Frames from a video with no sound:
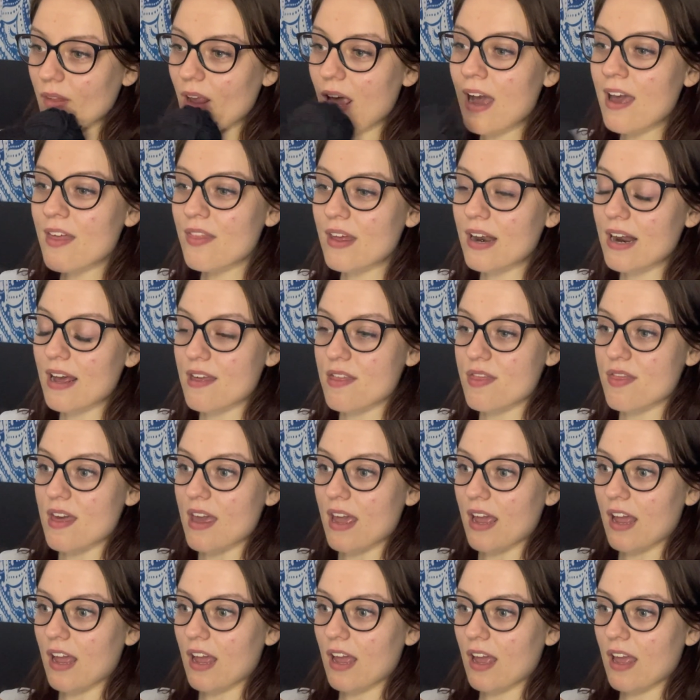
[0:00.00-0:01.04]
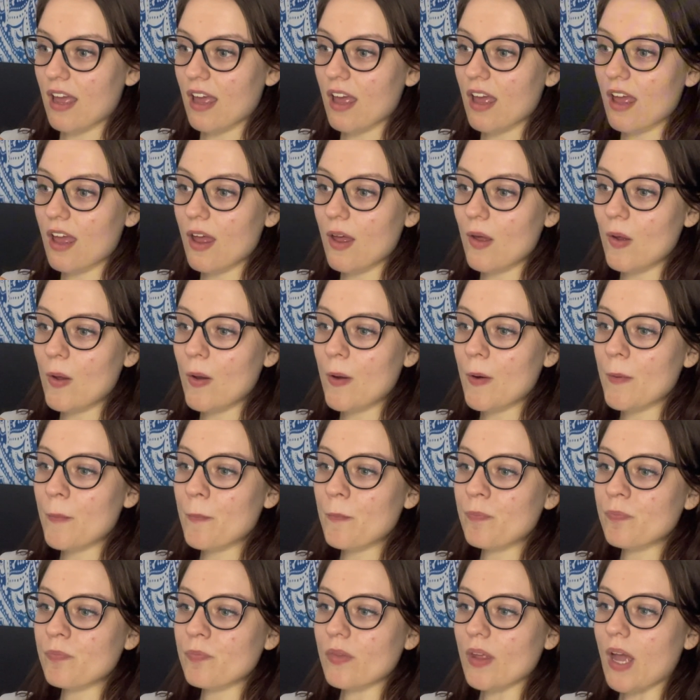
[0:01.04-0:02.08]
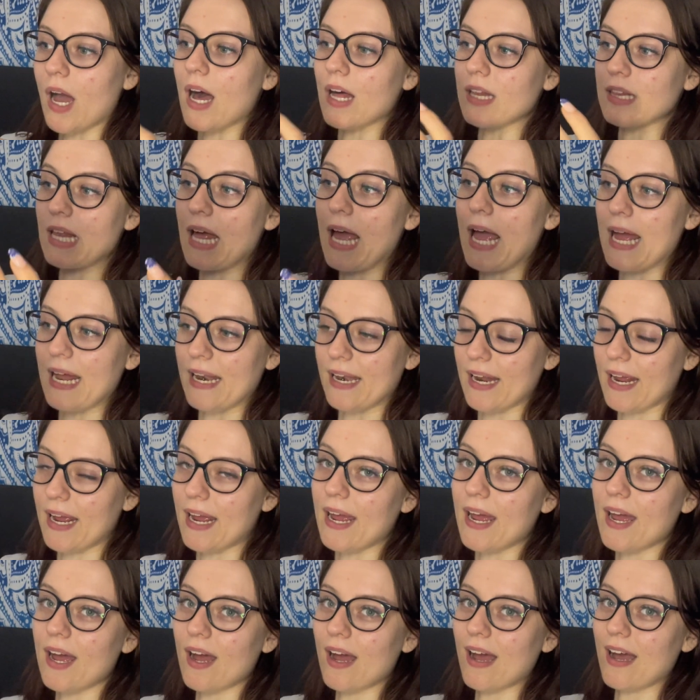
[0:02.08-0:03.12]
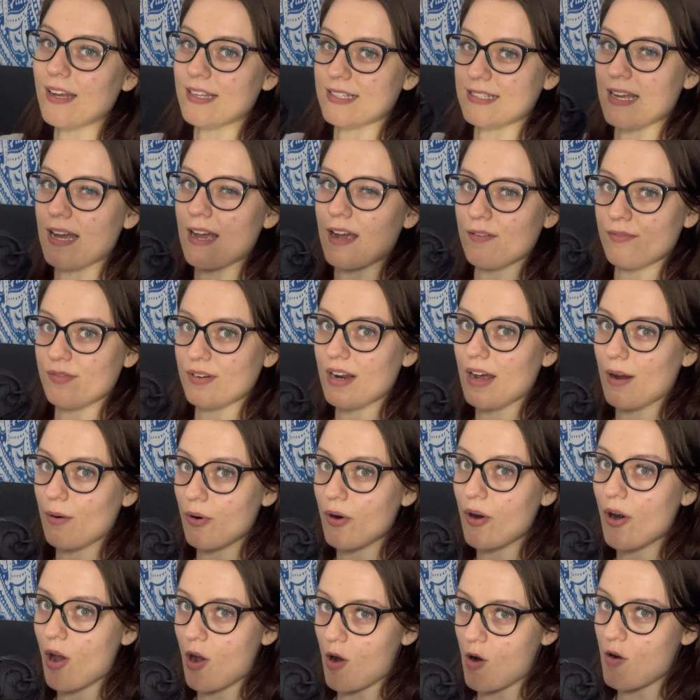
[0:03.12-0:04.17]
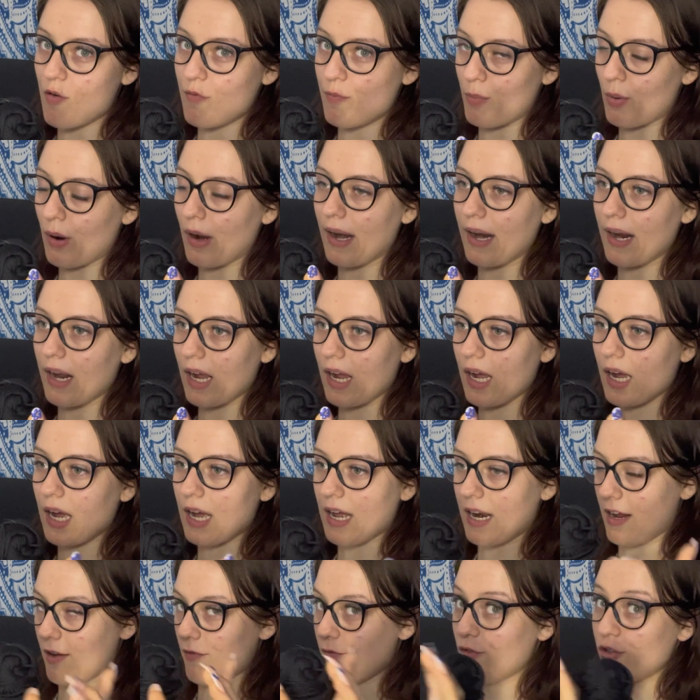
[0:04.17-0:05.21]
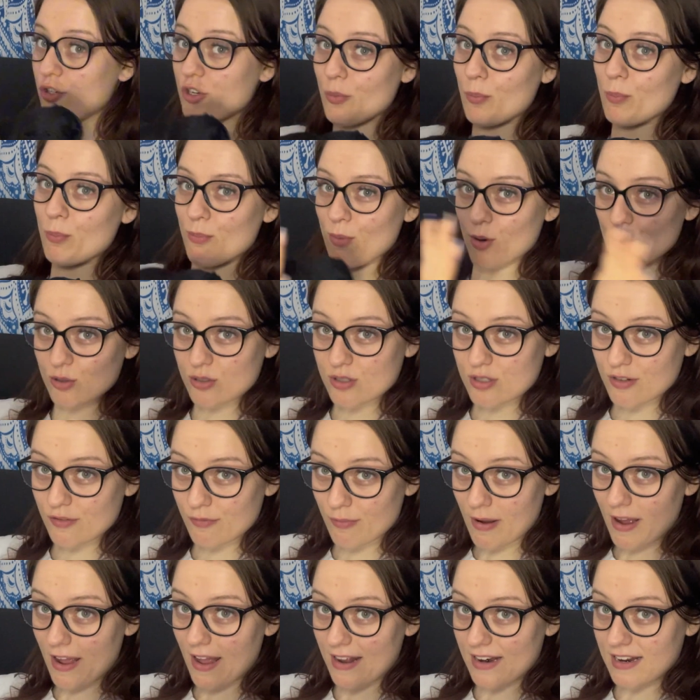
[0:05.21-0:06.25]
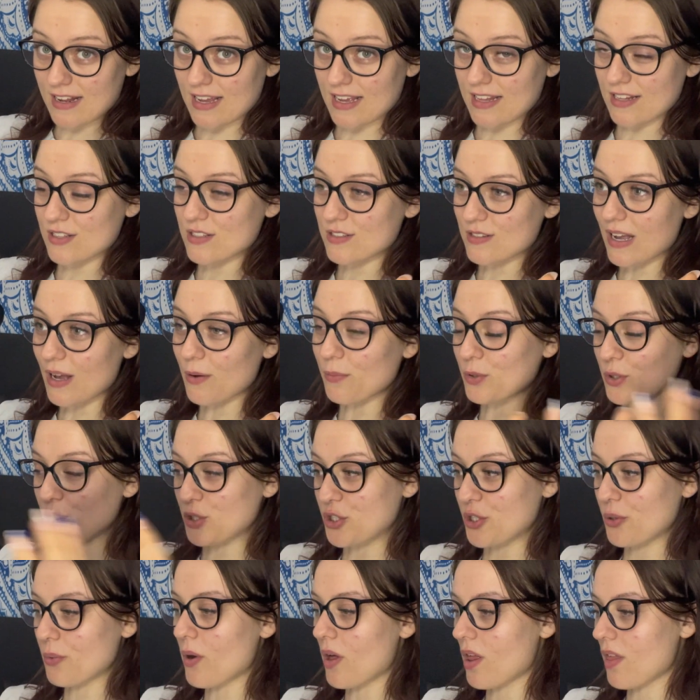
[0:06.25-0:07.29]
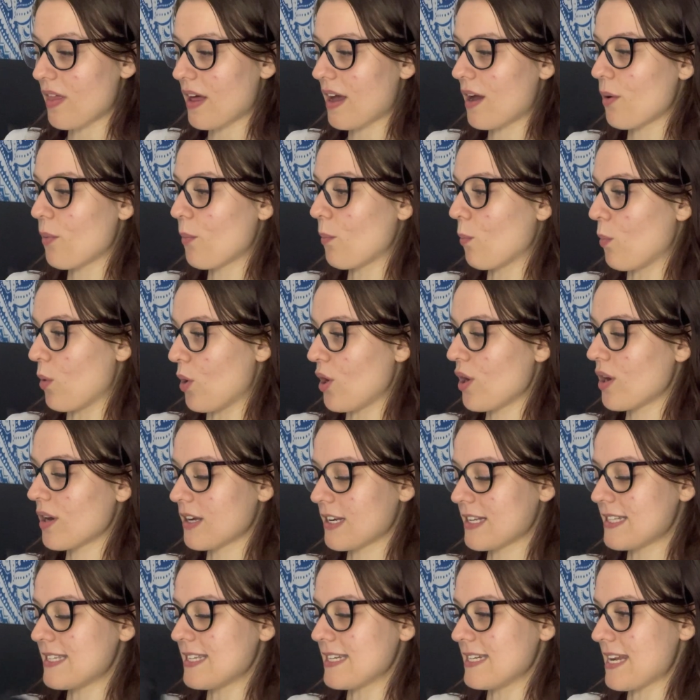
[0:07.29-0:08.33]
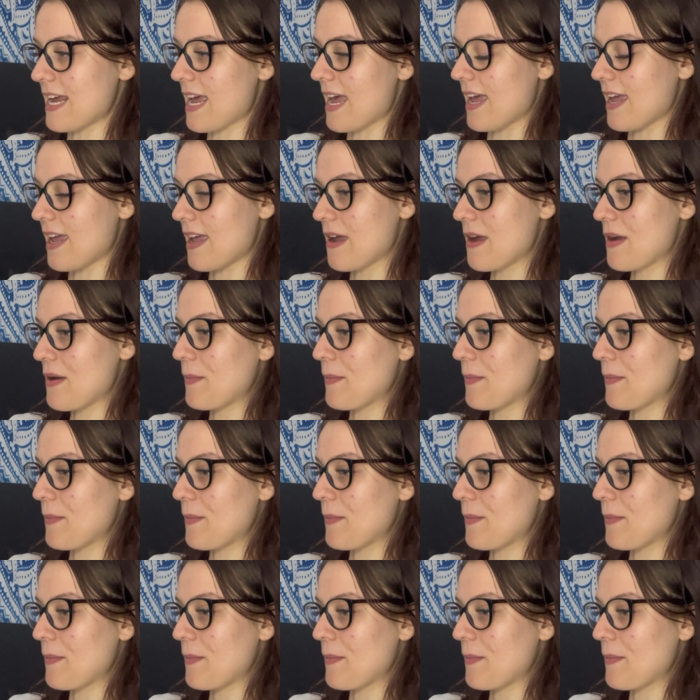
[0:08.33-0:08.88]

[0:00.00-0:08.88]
And then I think I'll edit it because I have an hour and a half break and I've done most of my editing, so I will do all that at work today